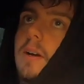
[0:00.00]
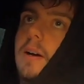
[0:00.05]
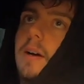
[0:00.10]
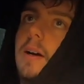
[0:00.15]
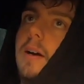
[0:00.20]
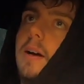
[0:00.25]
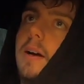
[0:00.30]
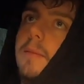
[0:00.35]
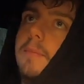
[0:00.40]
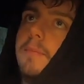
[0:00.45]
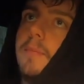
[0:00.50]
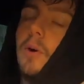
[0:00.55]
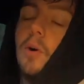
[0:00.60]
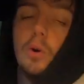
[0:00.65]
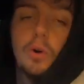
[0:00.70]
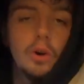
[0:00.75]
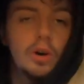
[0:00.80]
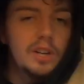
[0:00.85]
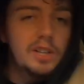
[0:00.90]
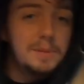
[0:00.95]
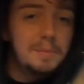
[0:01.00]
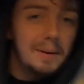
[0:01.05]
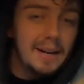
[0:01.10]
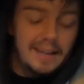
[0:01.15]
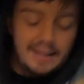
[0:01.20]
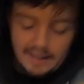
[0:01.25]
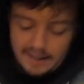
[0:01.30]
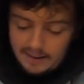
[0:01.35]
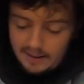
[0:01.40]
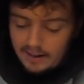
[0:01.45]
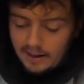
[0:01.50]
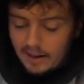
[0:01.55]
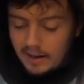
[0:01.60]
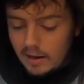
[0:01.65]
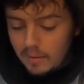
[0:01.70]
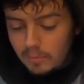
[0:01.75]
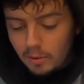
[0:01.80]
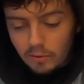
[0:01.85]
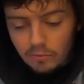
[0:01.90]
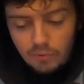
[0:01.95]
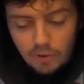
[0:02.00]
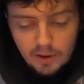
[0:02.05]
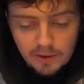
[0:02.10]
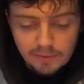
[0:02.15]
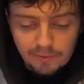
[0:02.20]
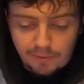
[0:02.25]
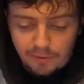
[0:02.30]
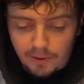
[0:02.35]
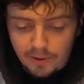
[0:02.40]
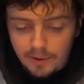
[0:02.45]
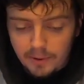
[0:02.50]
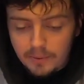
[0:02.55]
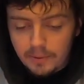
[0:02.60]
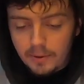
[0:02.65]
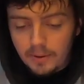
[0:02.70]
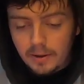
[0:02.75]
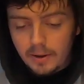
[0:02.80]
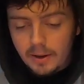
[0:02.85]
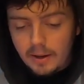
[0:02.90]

or not explaining, but running through